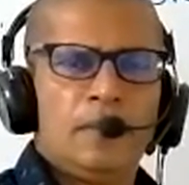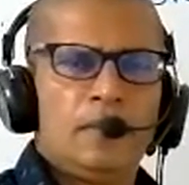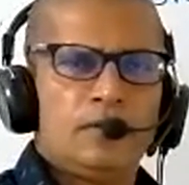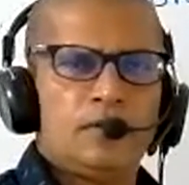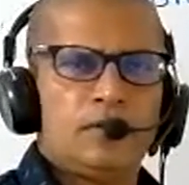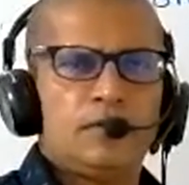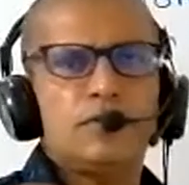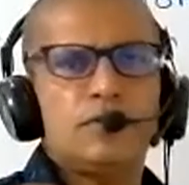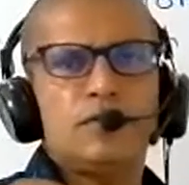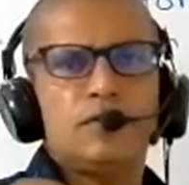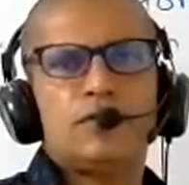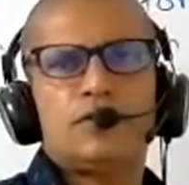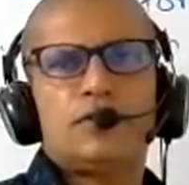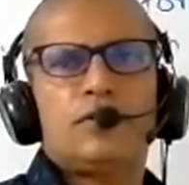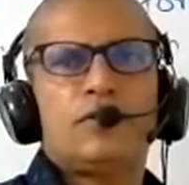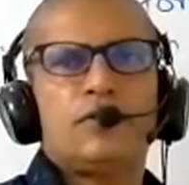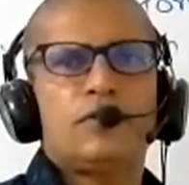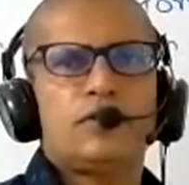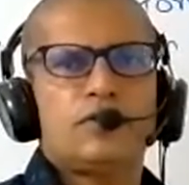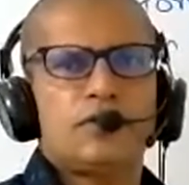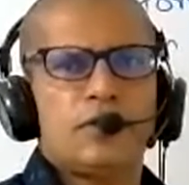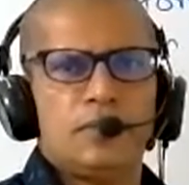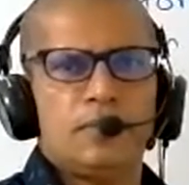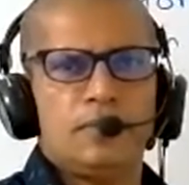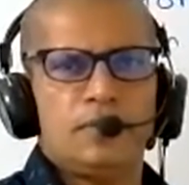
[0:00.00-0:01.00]
To store
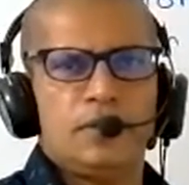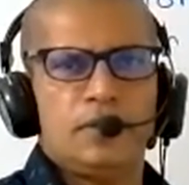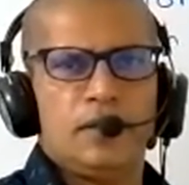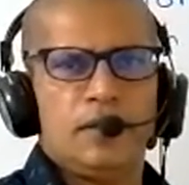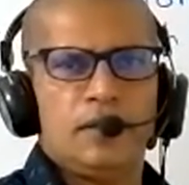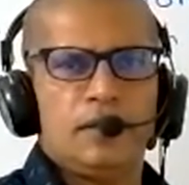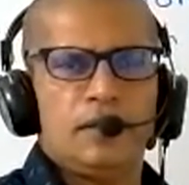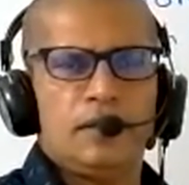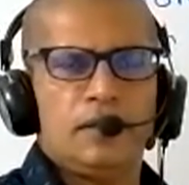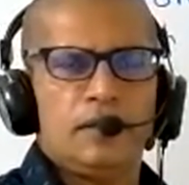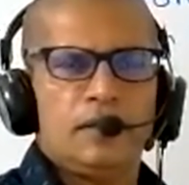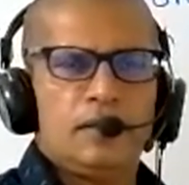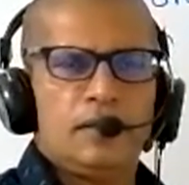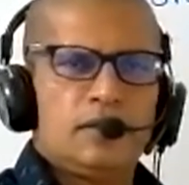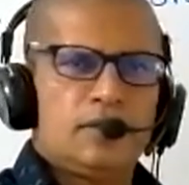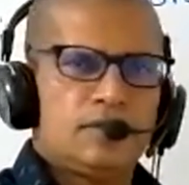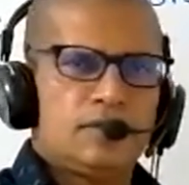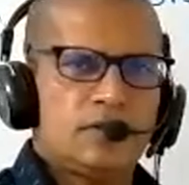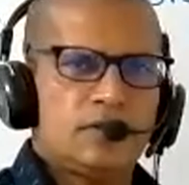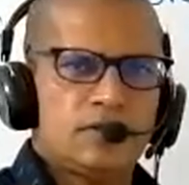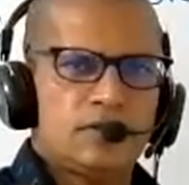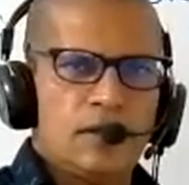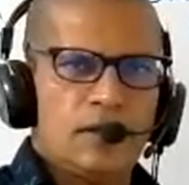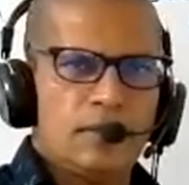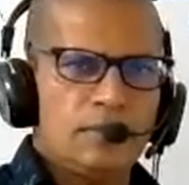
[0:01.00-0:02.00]
something.
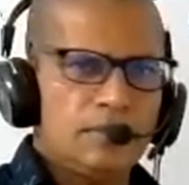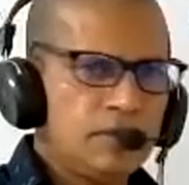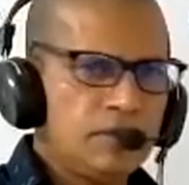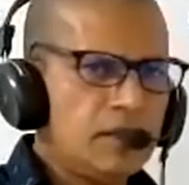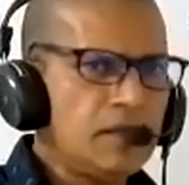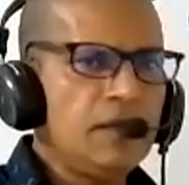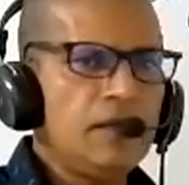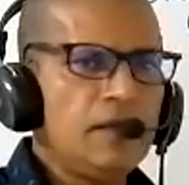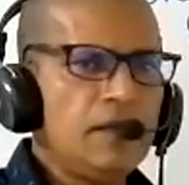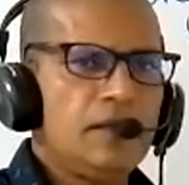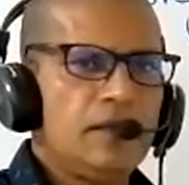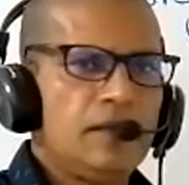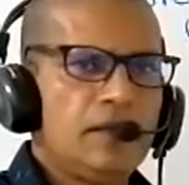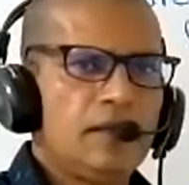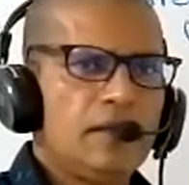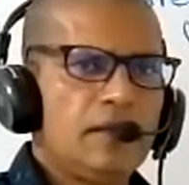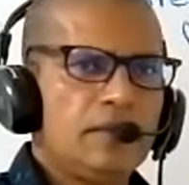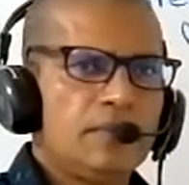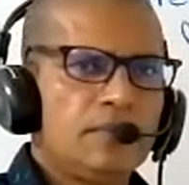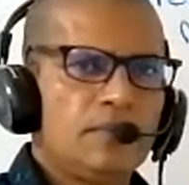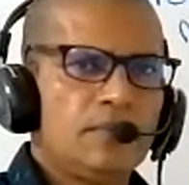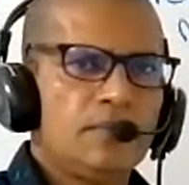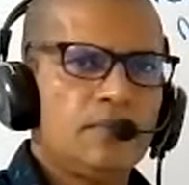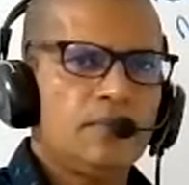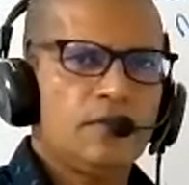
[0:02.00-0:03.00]
So something here
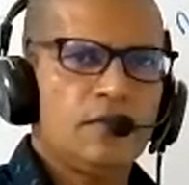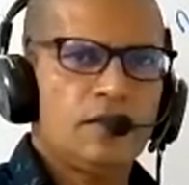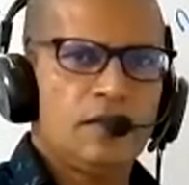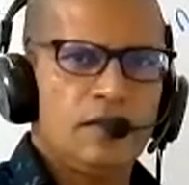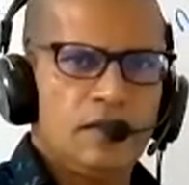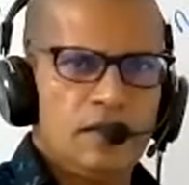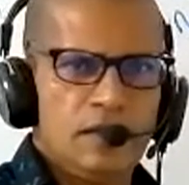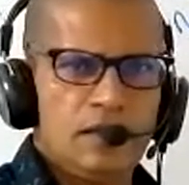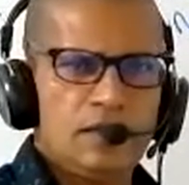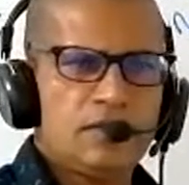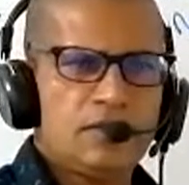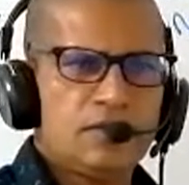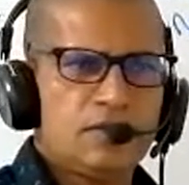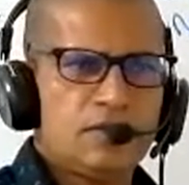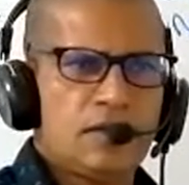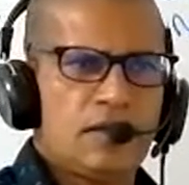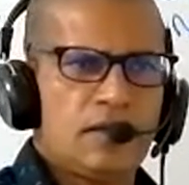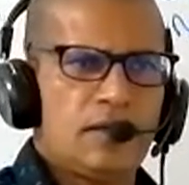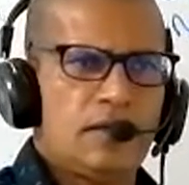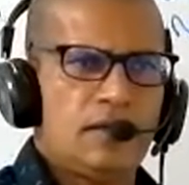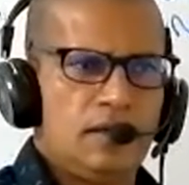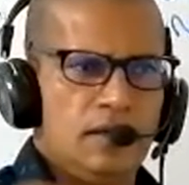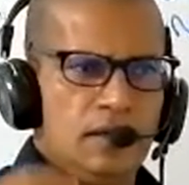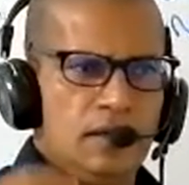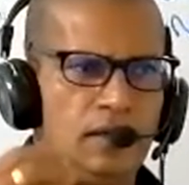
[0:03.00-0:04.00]
is
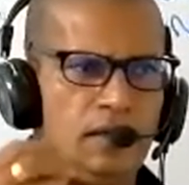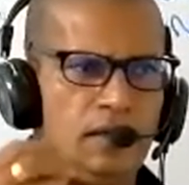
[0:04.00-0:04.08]
the